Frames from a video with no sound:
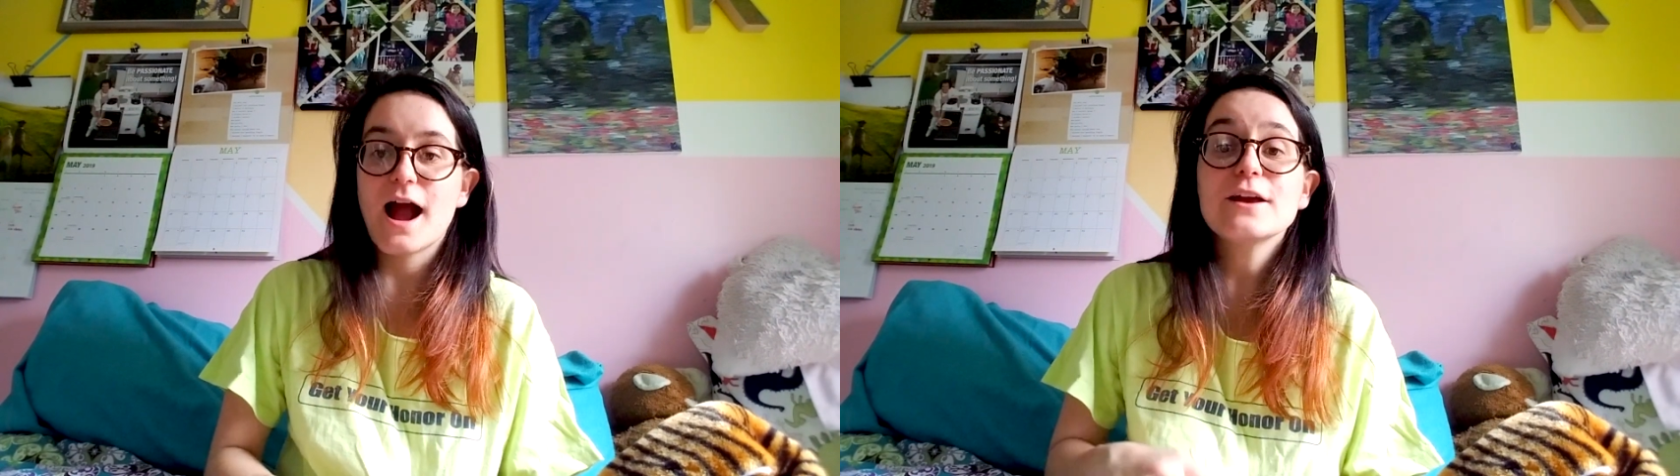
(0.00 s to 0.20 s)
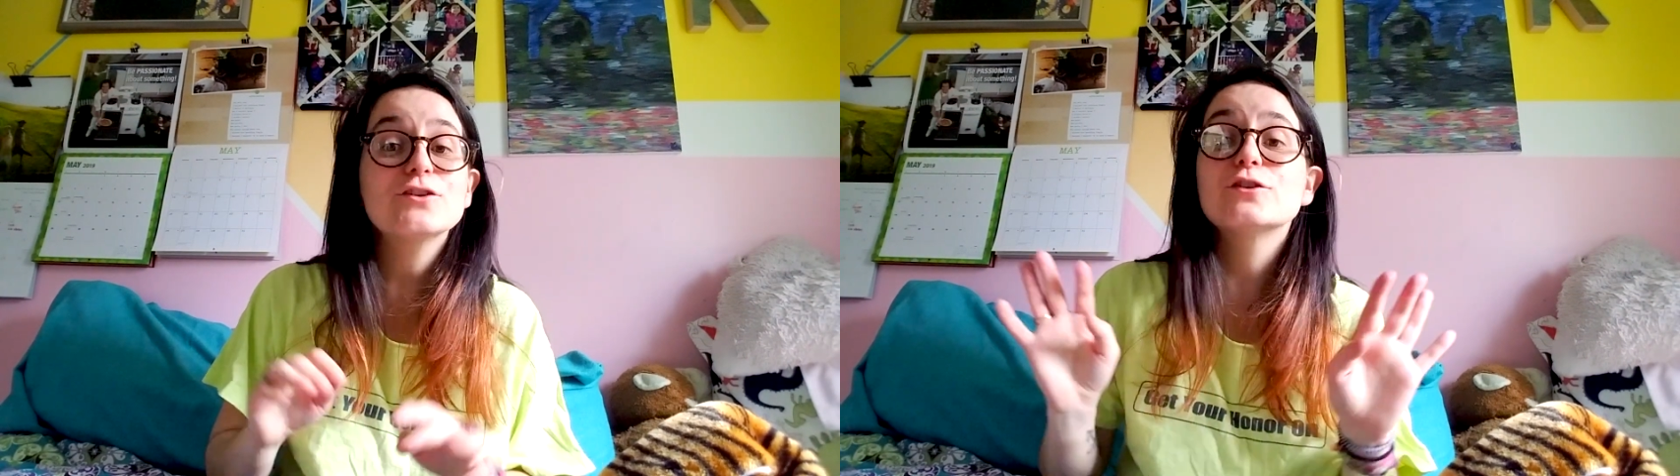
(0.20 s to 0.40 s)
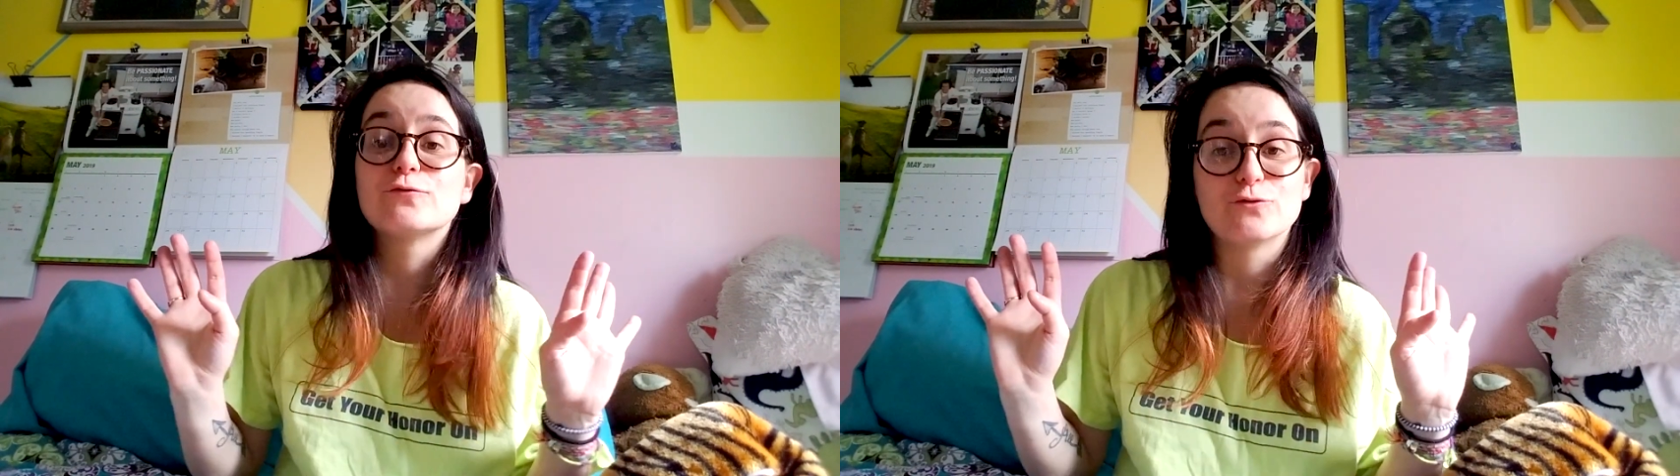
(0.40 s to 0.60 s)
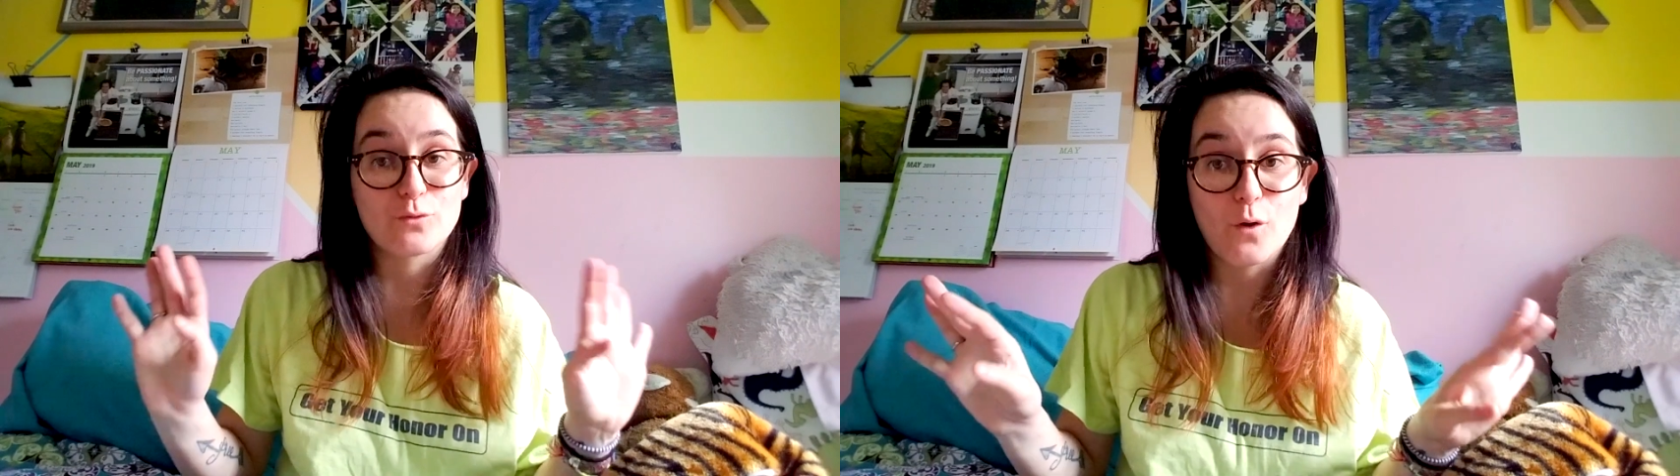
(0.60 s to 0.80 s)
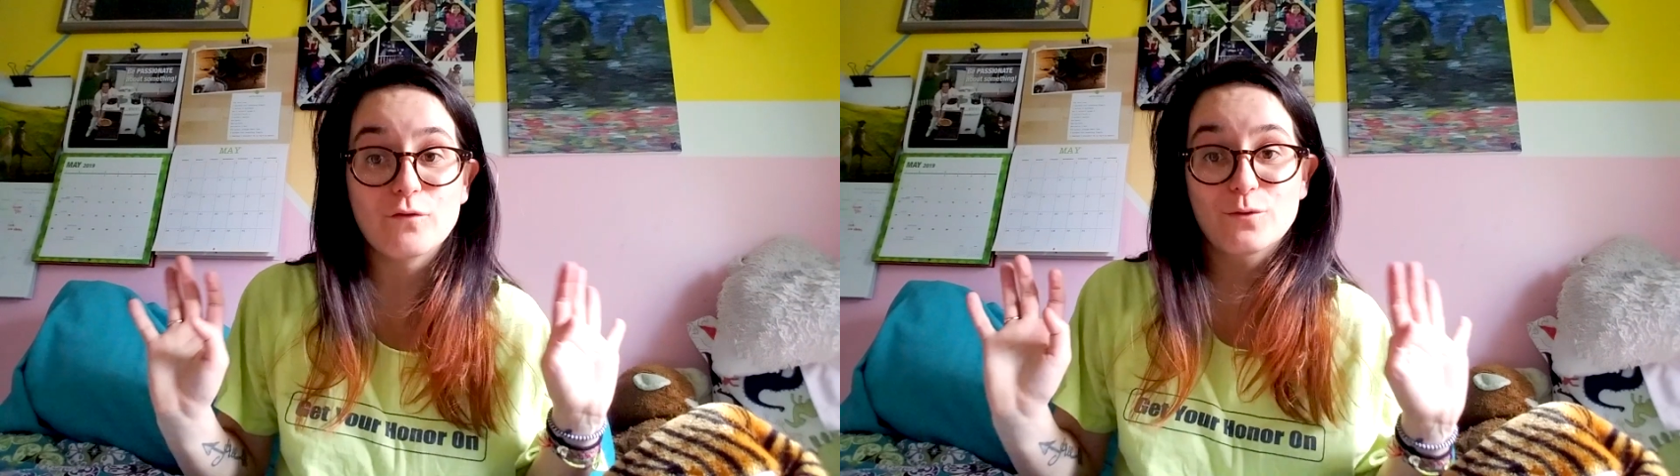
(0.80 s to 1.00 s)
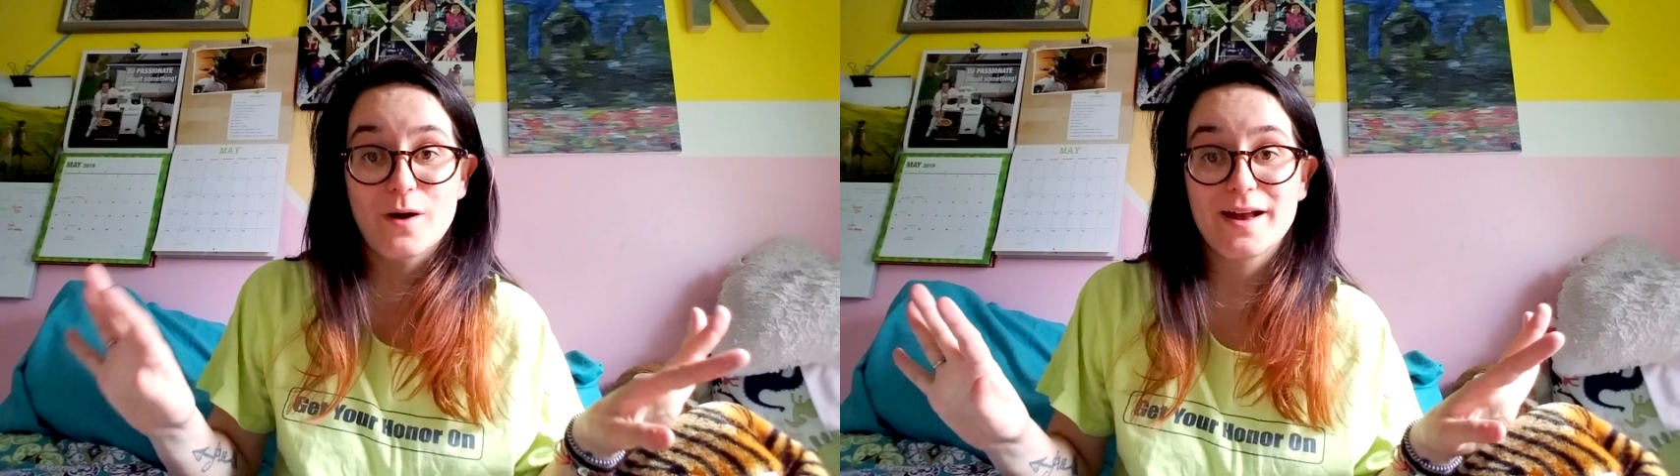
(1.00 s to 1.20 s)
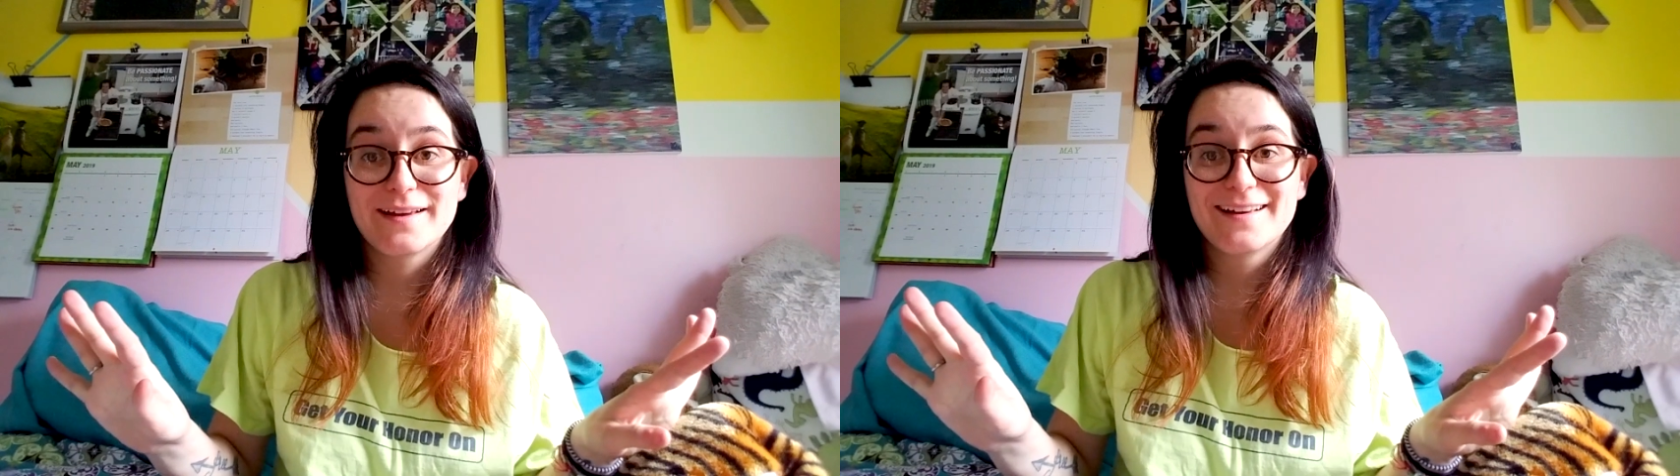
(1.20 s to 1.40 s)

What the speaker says: I could have drove away,